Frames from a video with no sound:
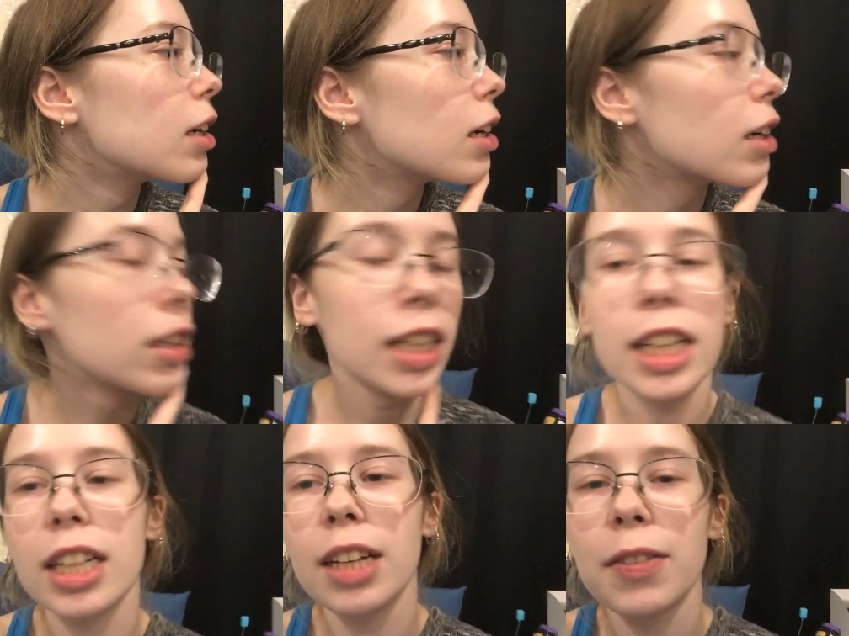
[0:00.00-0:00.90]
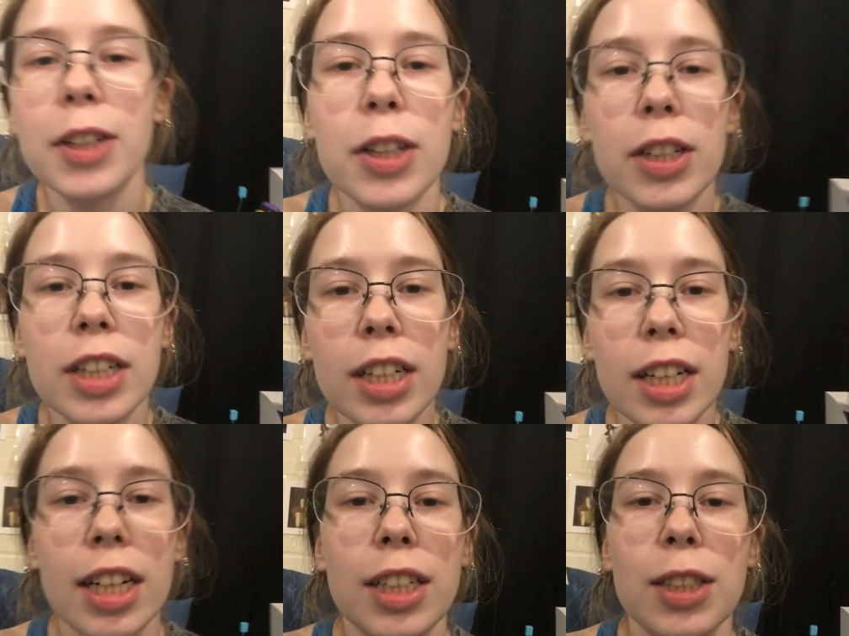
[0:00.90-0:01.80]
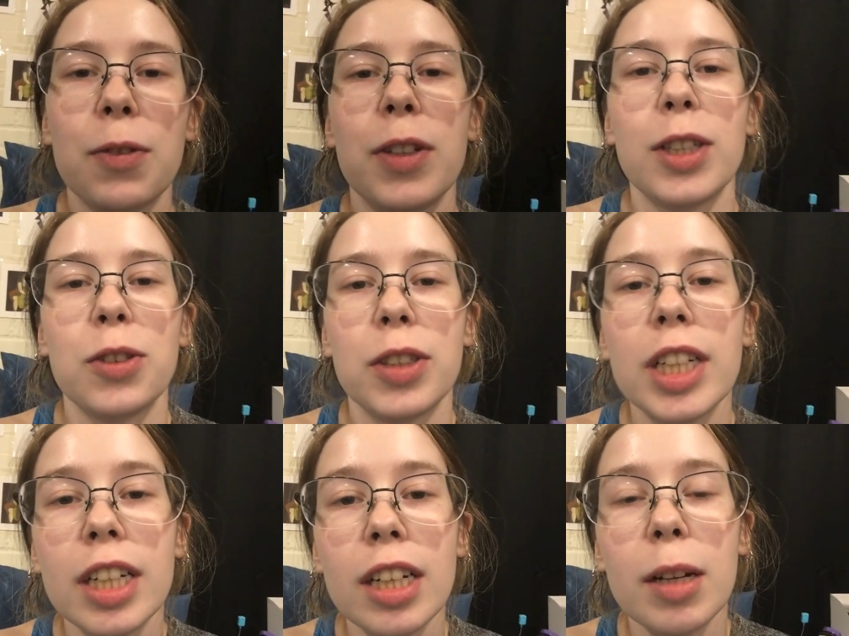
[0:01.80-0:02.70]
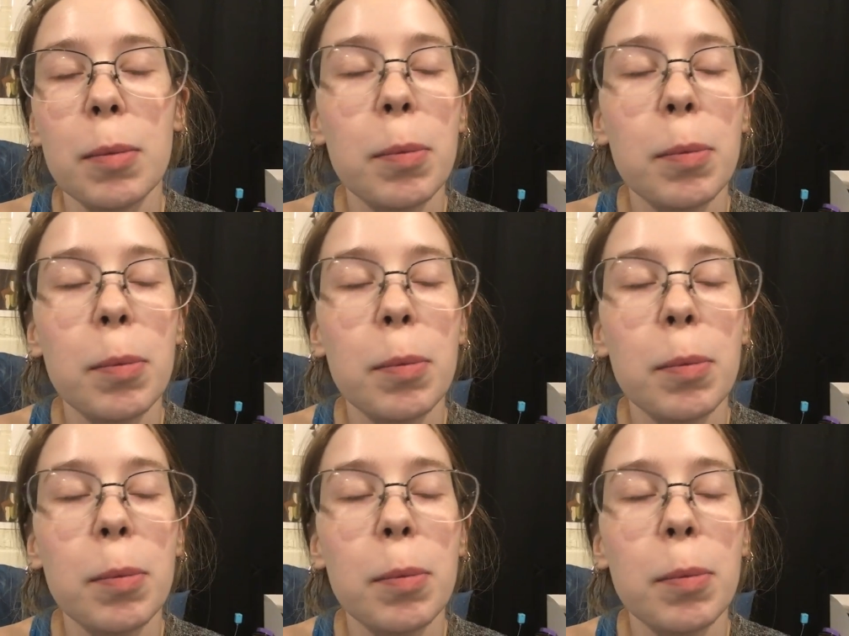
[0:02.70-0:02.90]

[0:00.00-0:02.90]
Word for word: uh, like 11.30 and I just finished reading.